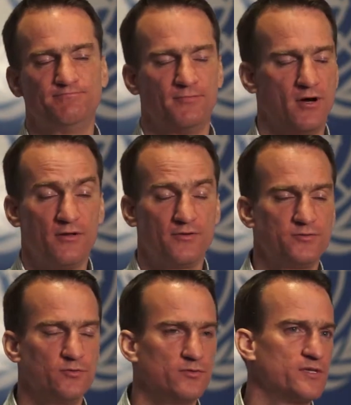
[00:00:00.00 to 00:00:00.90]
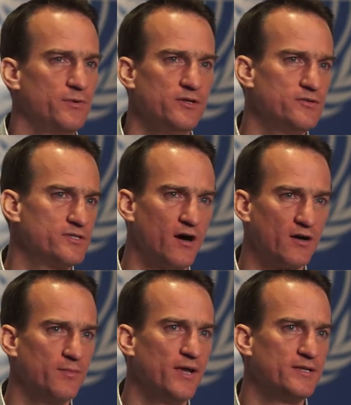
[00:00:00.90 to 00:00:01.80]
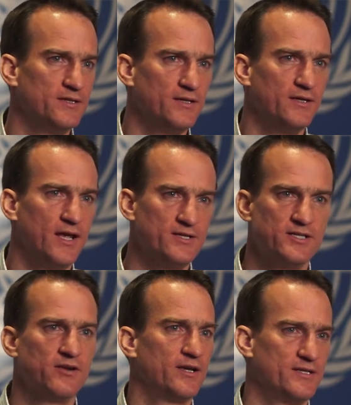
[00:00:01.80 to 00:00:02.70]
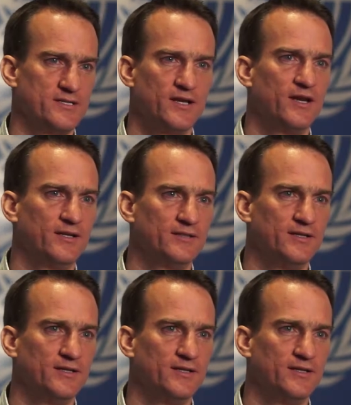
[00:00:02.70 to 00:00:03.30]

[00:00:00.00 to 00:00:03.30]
all the tools that we use to automate engineering and design.